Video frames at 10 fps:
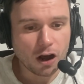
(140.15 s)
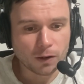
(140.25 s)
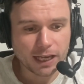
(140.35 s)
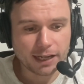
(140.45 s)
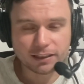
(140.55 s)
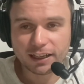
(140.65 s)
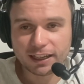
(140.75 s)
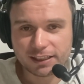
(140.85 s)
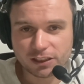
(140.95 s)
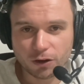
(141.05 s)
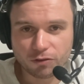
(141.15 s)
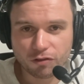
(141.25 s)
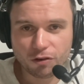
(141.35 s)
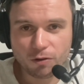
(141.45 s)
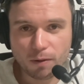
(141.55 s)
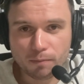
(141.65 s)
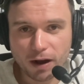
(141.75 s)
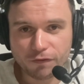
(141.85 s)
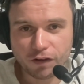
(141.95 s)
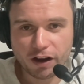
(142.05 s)
Okay, let's go through
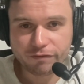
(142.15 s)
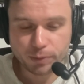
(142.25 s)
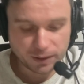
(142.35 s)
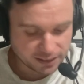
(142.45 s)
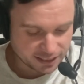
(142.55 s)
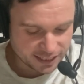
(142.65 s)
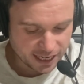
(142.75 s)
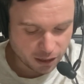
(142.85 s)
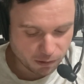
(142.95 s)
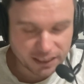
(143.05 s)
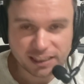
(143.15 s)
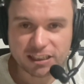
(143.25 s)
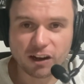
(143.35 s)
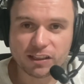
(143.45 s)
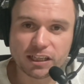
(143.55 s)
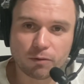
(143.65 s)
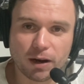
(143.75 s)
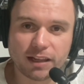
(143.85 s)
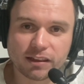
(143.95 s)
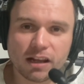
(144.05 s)
my 5 points to take away, starting
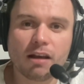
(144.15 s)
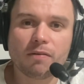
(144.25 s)
with